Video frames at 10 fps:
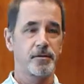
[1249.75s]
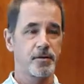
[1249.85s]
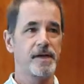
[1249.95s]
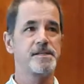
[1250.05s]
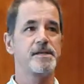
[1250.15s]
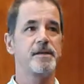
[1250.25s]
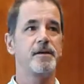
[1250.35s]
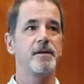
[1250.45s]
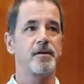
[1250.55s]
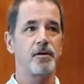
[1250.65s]
crazy
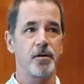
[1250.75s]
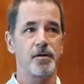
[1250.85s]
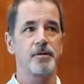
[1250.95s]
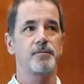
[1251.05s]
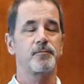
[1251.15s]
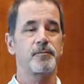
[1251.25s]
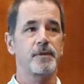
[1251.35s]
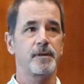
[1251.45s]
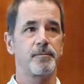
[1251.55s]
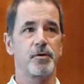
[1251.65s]
art
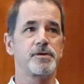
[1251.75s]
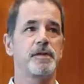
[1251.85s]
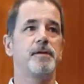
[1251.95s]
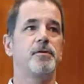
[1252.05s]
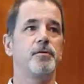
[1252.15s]
person who